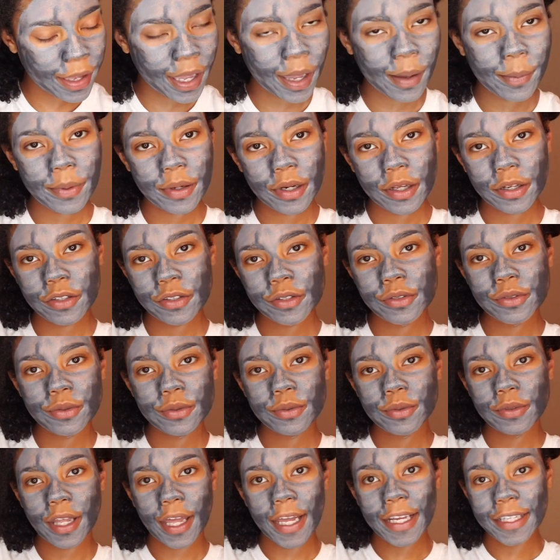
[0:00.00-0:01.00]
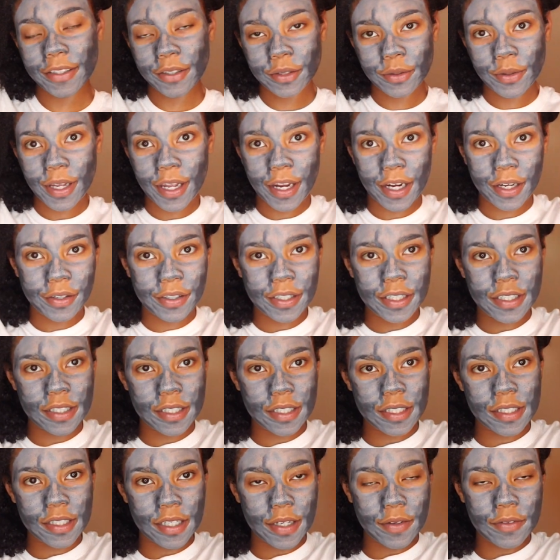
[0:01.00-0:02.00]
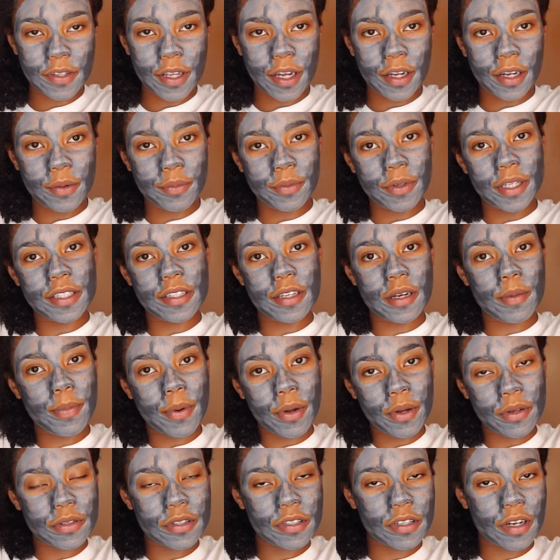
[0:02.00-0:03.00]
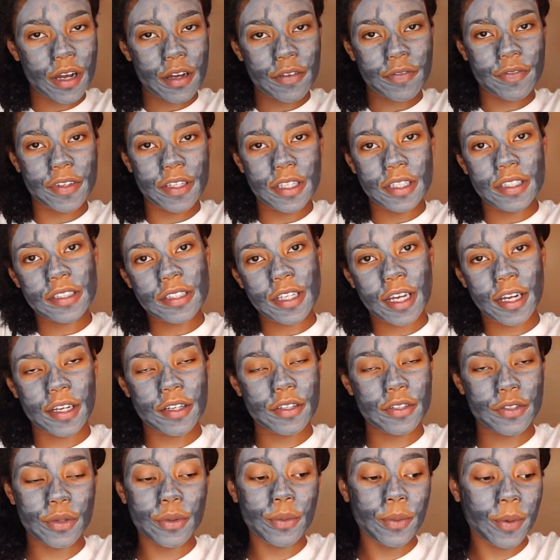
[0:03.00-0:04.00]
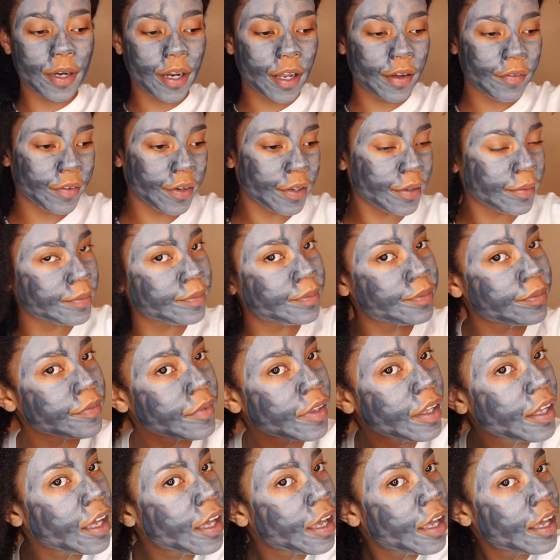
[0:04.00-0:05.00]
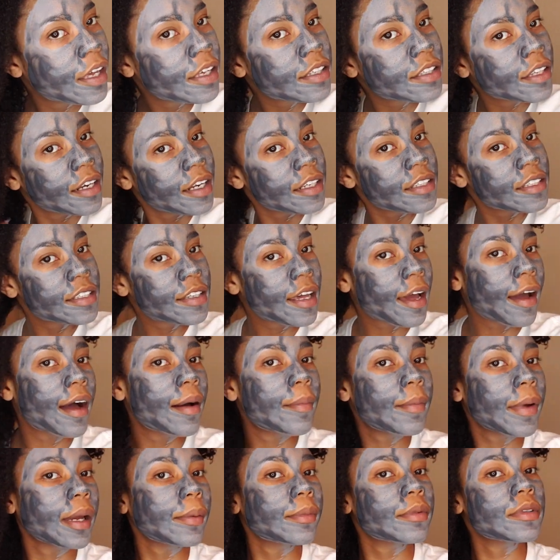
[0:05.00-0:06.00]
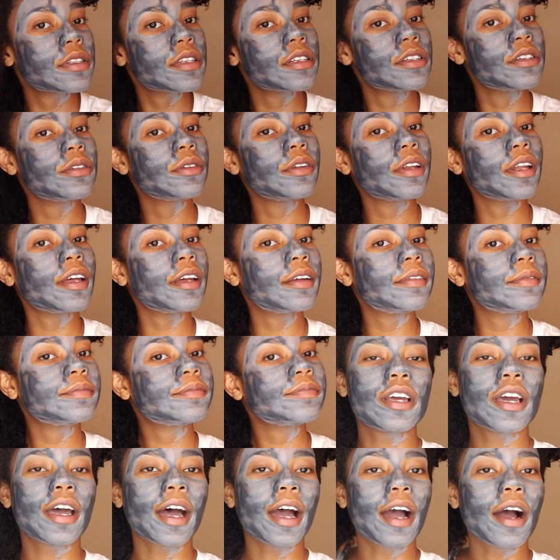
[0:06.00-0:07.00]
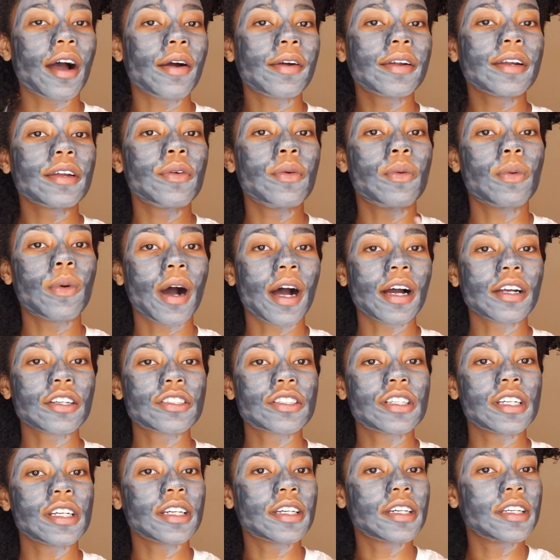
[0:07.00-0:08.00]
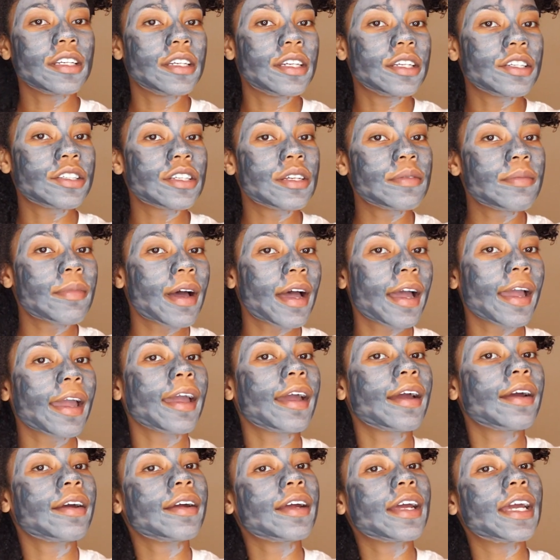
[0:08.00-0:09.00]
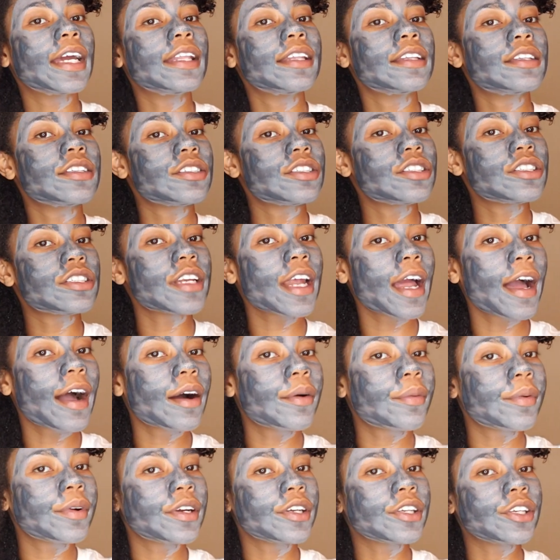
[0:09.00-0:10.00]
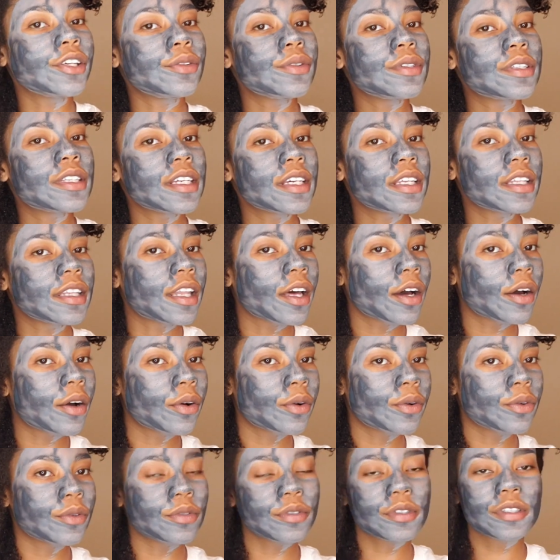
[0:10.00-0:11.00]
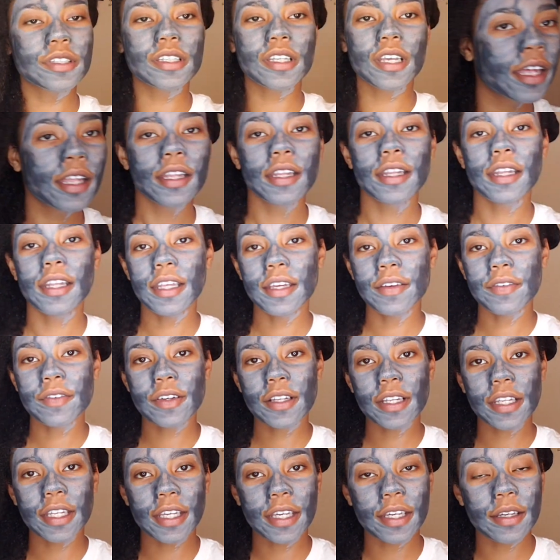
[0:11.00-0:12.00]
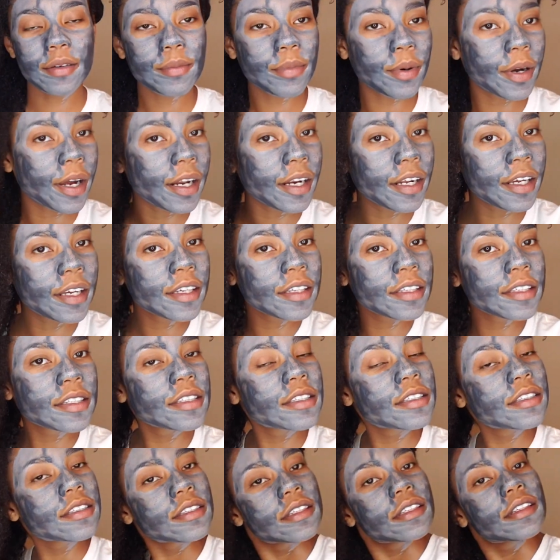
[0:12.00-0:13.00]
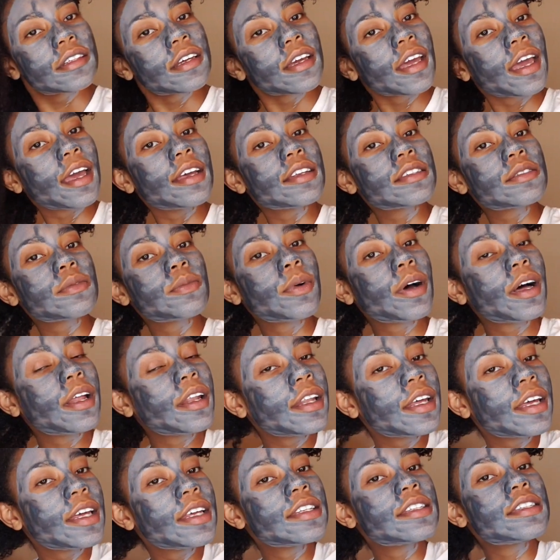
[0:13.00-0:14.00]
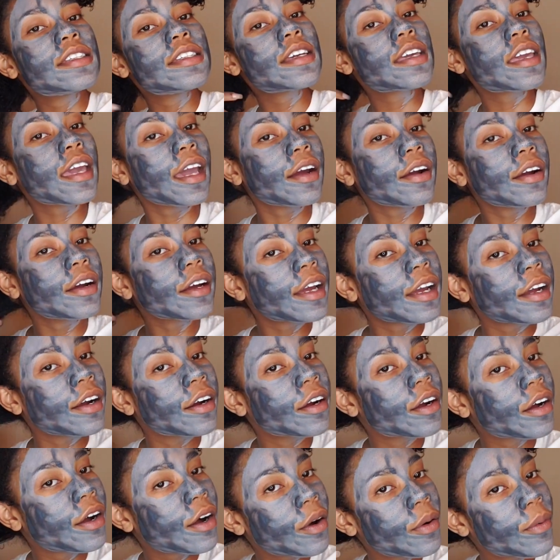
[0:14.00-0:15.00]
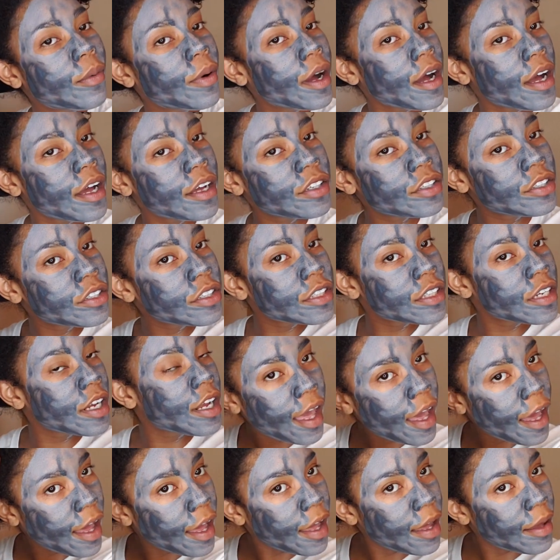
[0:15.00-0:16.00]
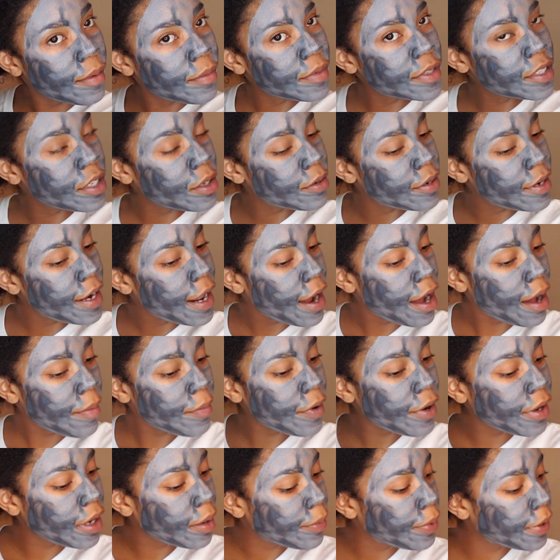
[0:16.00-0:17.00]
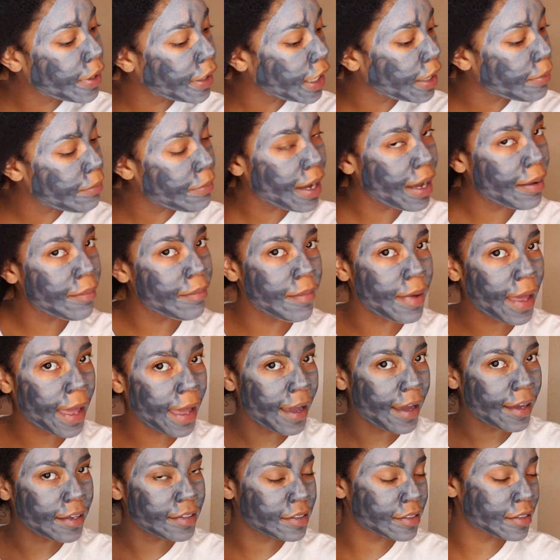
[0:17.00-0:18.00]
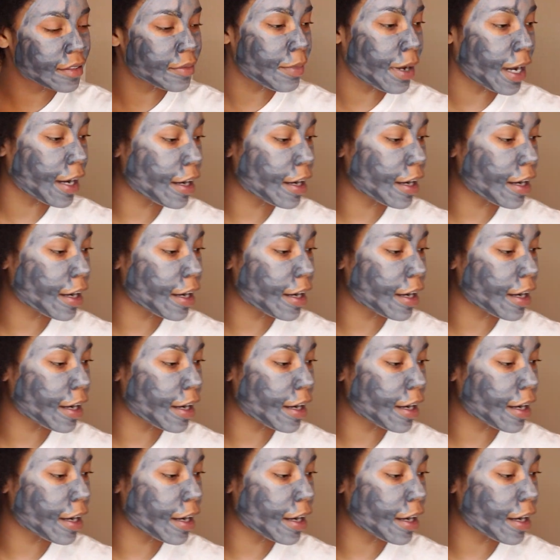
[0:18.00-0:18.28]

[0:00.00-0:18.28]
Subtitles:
able to do like little errands and stuff. So I can run to the post office, I can do whatever. So this is how I'm able to do that. I already washed and conditioned my hair in the shower using those Live Clean products as well as the Care Co-Wash. So now I'm gonna put in my masks, my